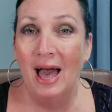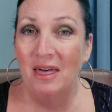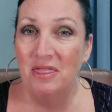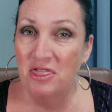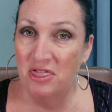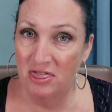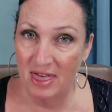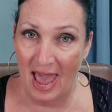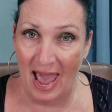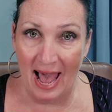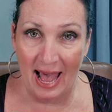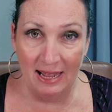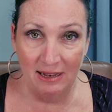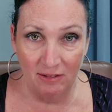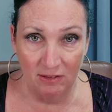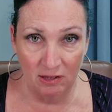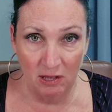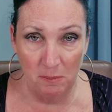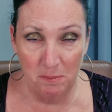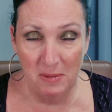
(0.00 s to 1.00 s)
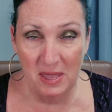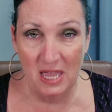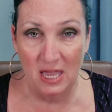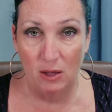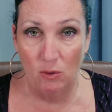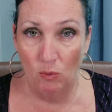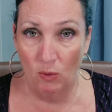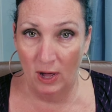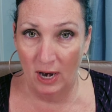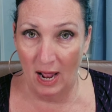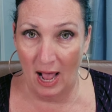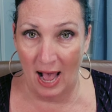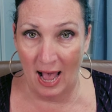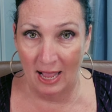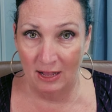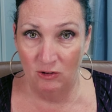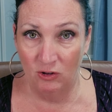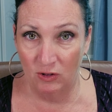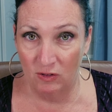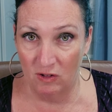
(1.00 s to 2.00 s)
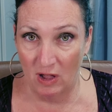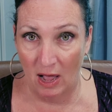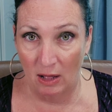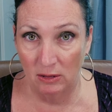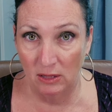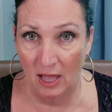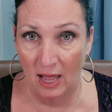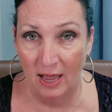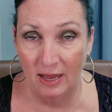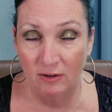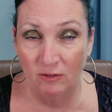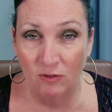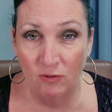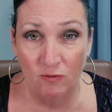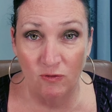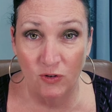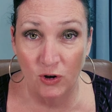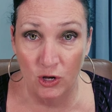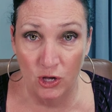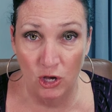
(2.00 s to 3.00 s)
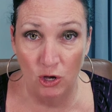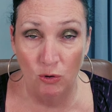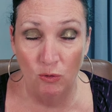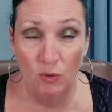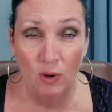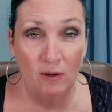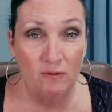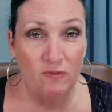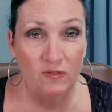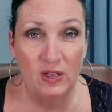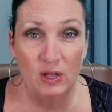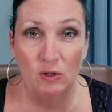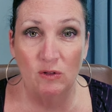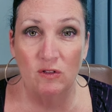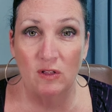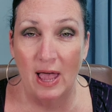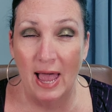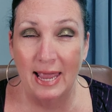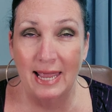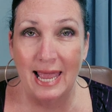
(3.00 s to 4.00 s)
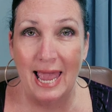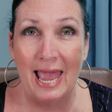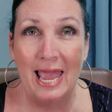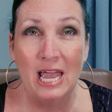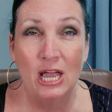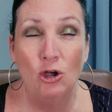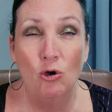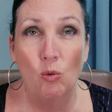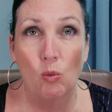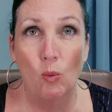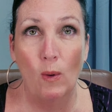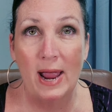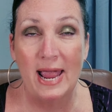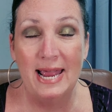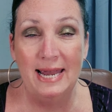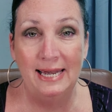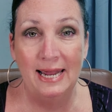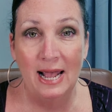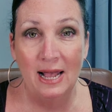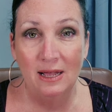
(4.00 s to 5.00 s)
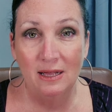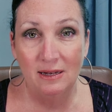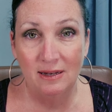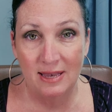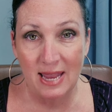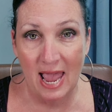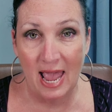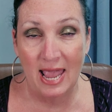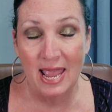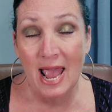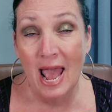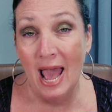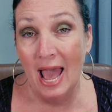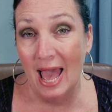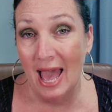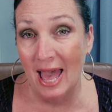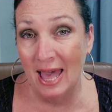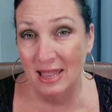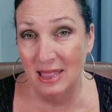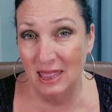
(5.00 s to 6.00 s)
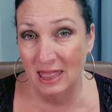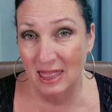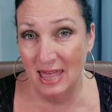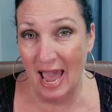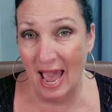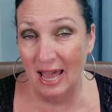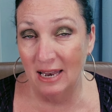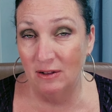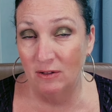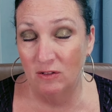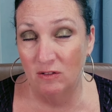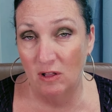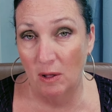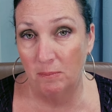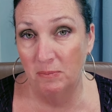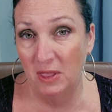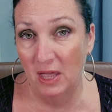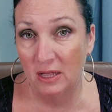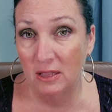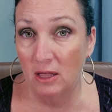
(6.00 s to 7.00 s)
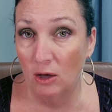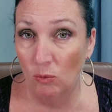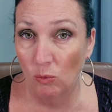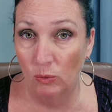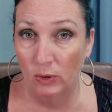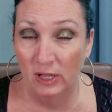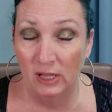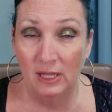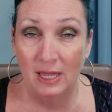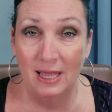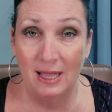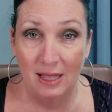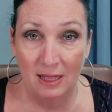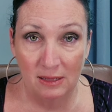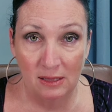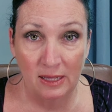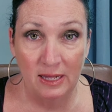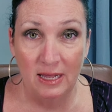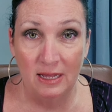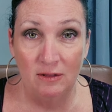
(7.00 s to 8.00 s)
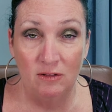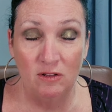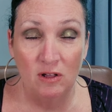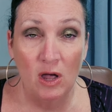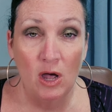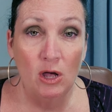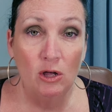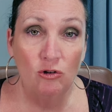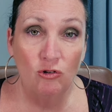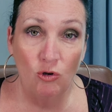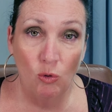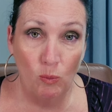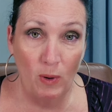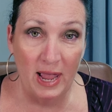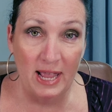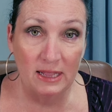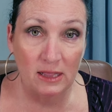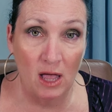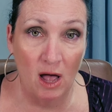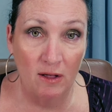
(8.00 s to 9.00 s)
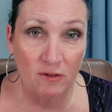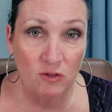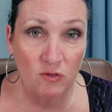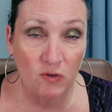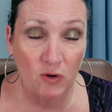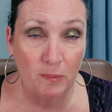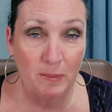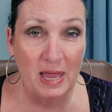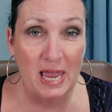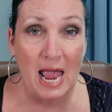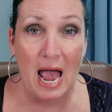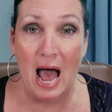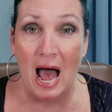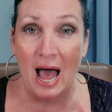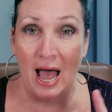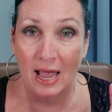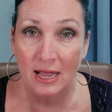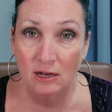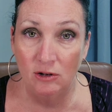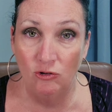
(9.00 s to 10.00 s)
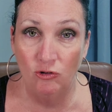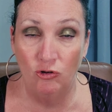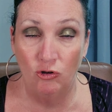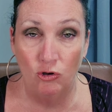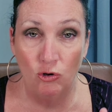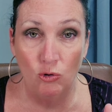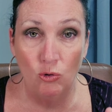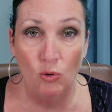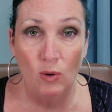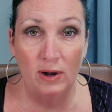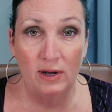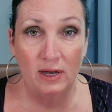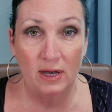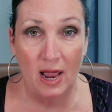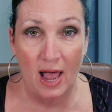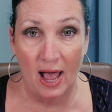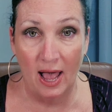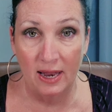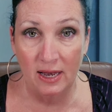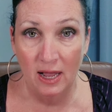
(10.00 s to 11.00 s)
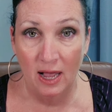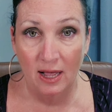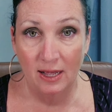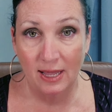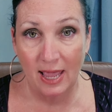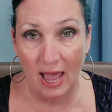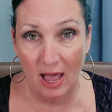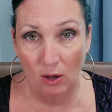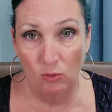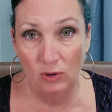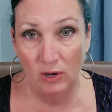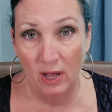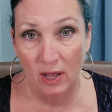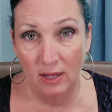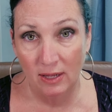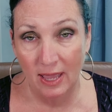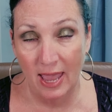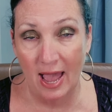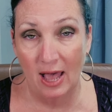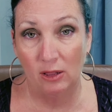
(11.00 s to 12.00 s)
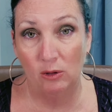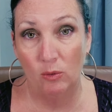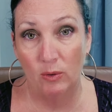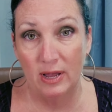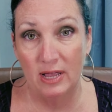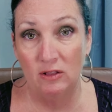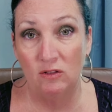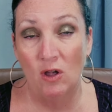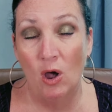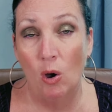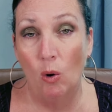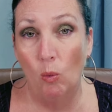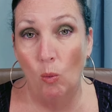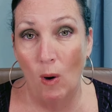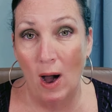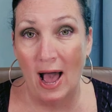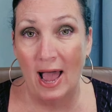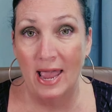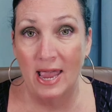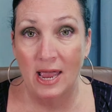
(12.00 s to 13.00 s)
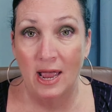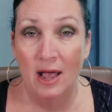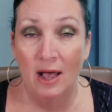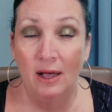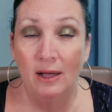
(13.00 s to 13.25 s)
That, to me, what I just outlined for you, feels like a great day. And that is something that really leads to weight loss for me. I do not count calories. Why?